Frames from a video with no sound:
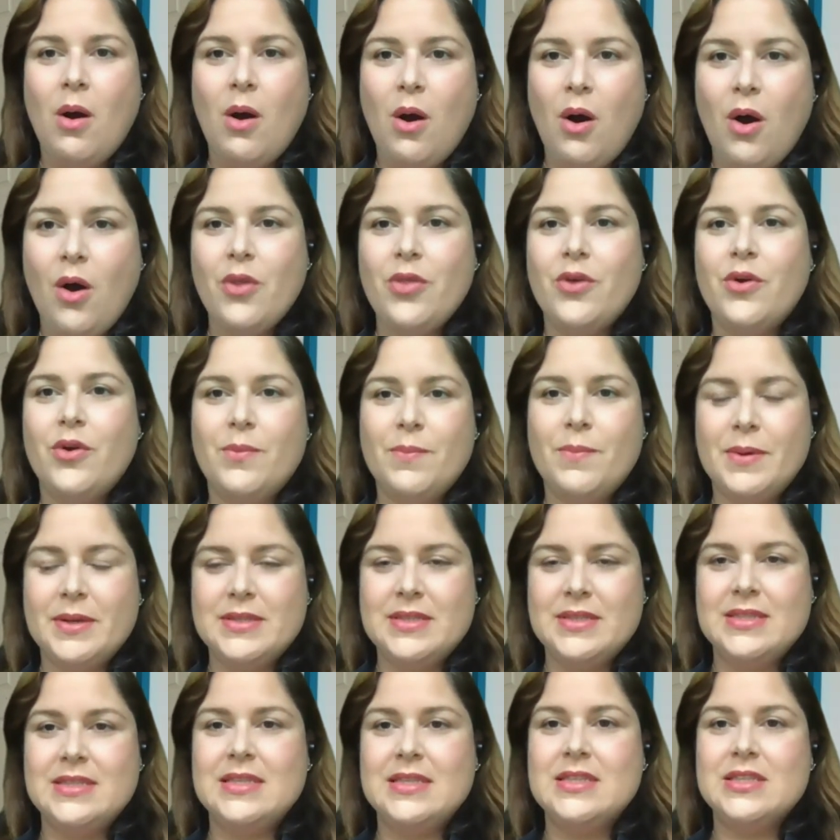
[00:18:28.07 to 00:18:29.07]
other
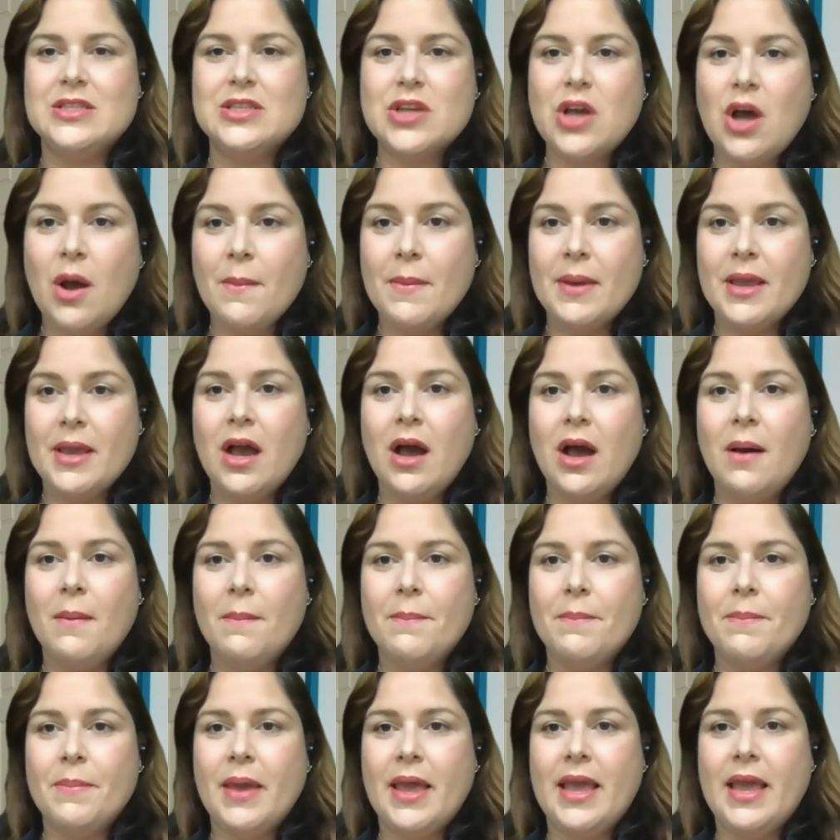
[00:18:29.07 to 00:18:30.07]
businesses coming up
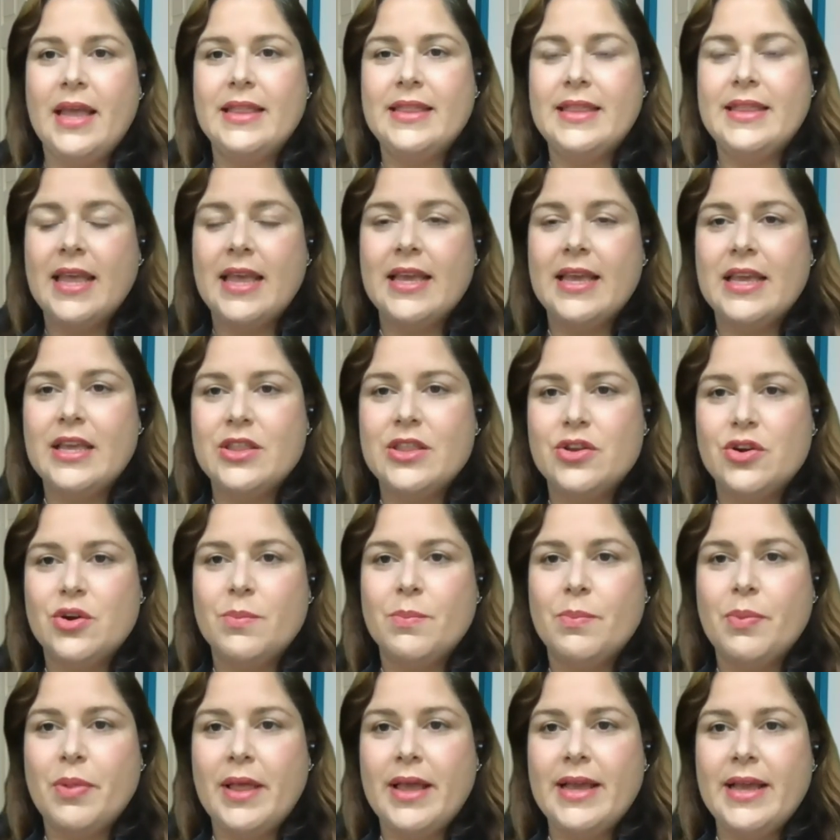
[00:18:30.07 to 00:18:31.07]
and taking their
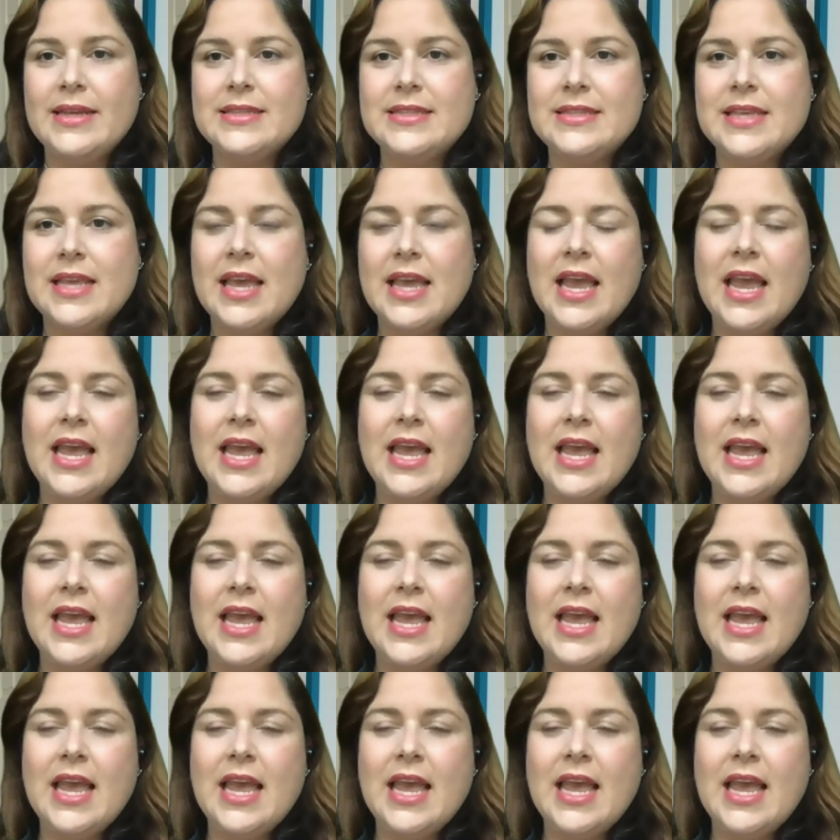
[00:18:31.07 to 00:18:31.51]
place.